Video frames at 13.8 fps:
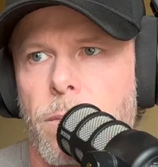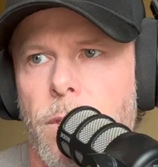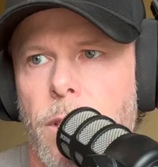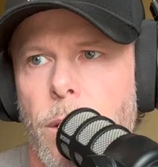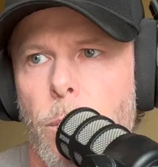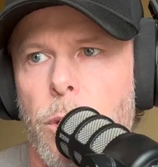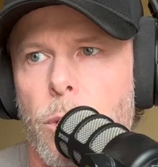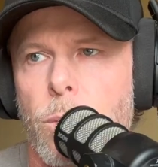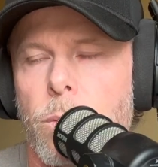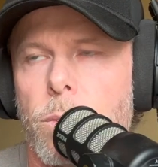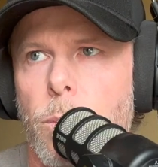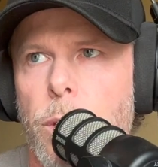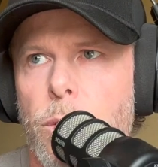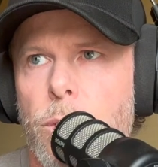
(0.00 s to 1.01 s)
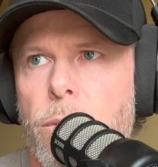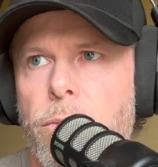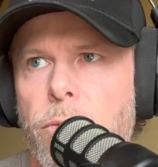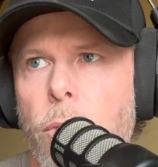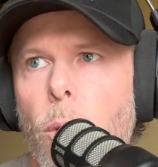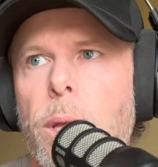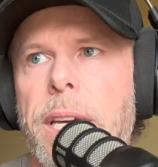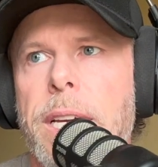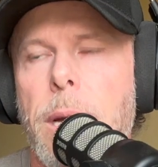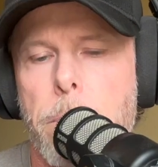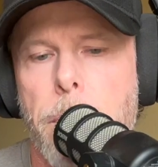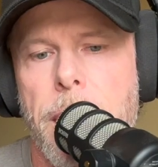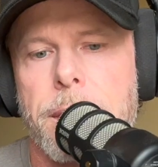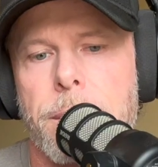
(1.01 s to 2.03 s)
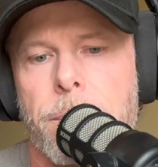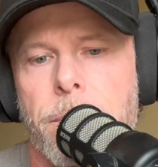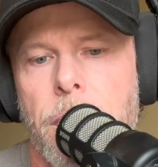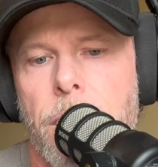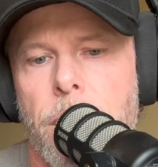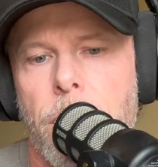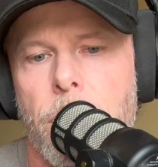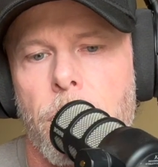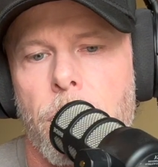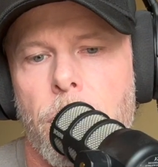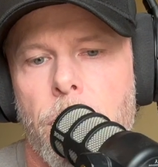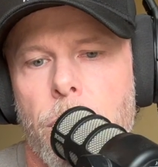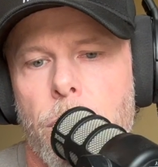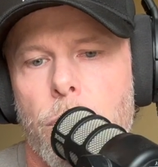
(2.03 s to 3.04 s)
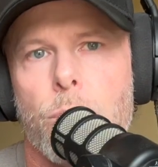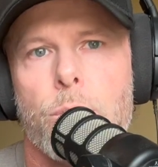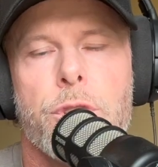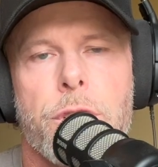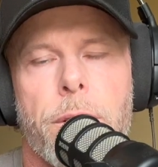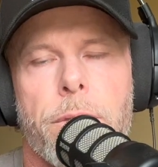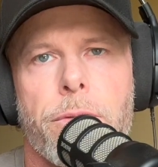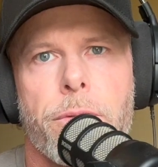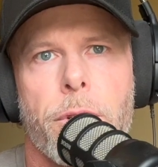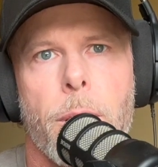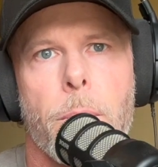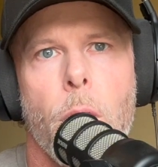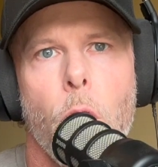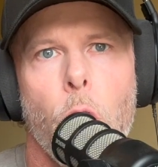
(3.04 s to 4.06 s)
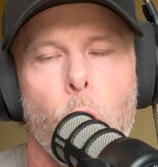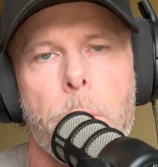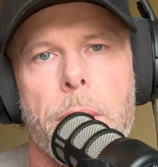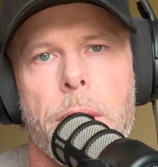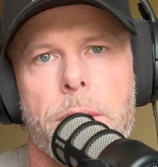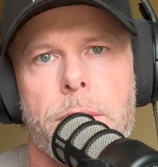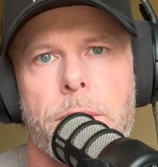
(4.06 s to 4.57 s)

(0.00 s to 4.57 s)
And when you fully commit, you shift from hoping